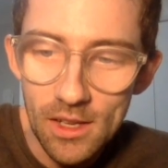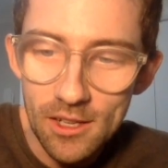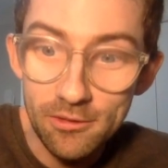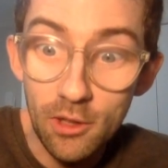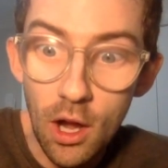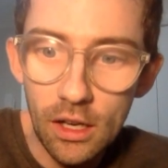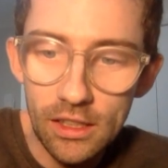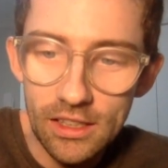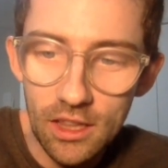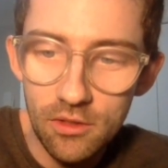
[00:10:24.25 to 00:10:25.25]
Finally,
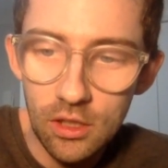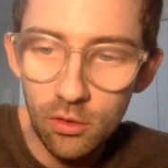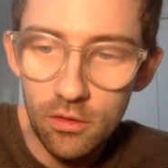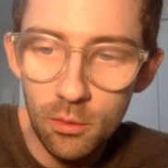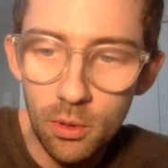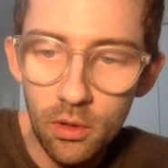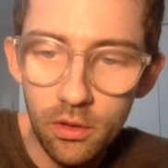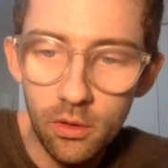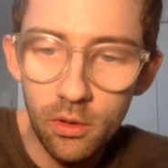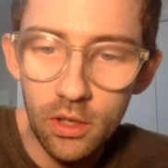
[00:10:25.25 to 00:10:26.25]
another victory for Perth
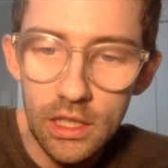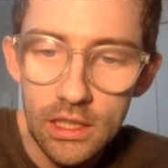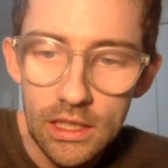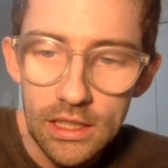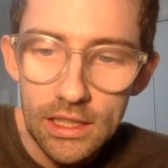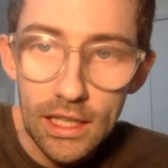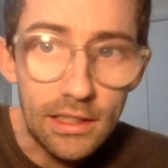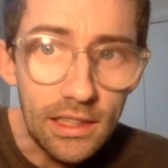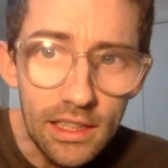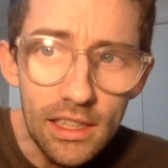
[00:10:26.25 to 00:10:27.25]
Glory. And they
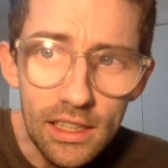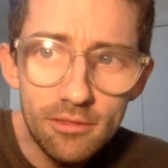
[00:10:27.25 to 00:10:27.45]
did it